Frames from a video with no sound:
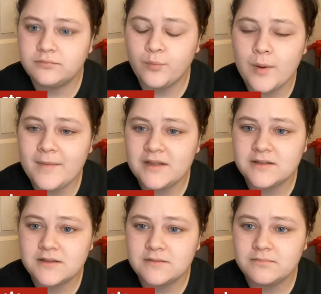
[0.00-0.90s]

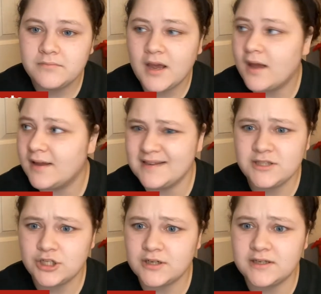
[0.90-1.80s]
women's
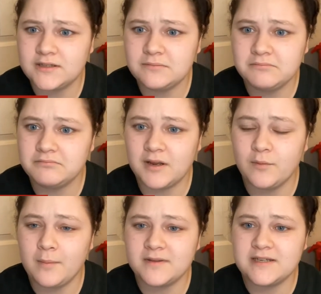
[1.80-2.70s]
history and
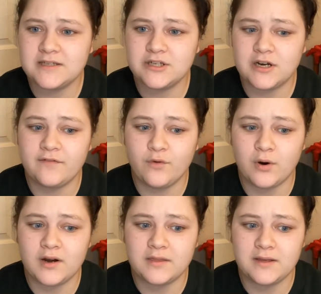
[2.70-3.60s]
women's history
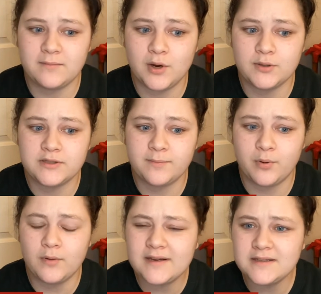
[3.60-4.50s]
for the most
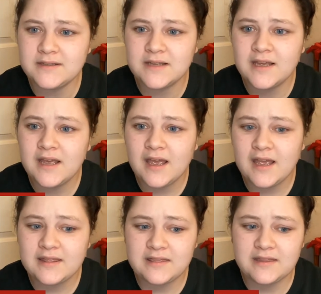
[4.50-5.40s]
points
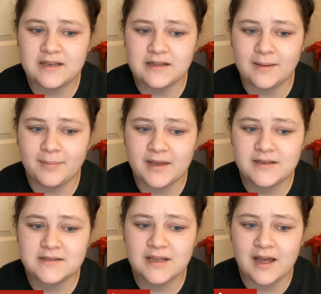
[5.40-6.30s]
in the
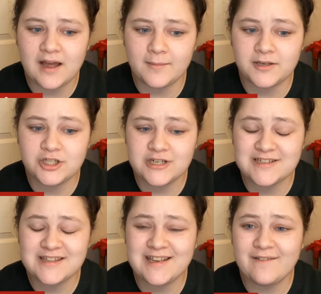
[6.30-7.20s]
Olympics. And she
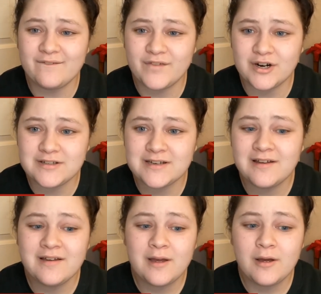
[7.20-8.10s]
is the first.
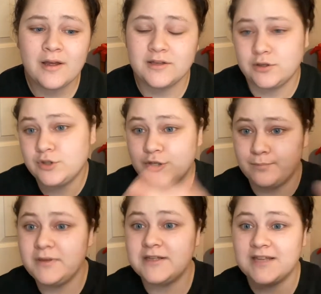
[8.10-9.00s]
So she
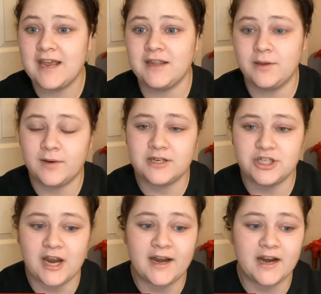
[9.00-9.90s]
beats Hayley
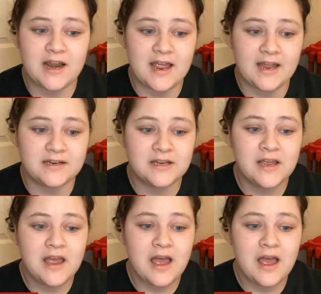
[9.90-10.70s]
Wickenshire and